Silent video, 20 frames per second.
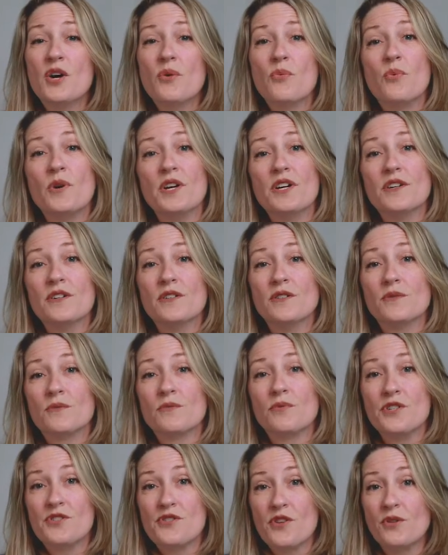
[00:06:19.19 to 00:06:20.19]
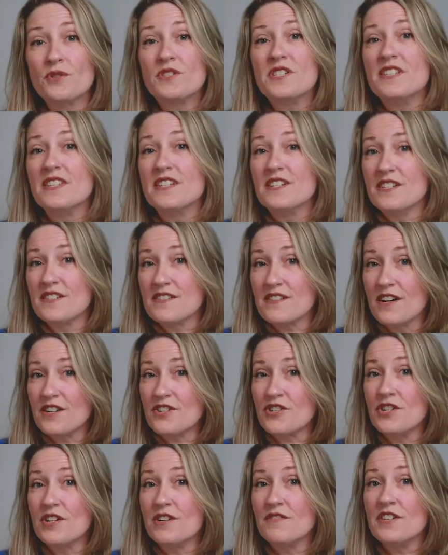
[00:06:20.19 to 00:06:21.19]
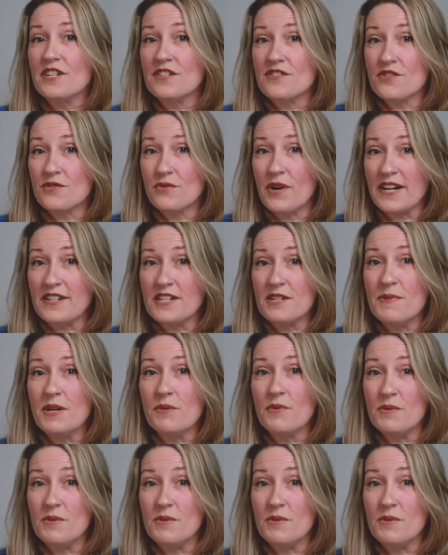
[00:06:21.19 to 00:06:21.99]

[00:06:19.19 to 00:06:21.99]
will result in the discussion of hysterectomy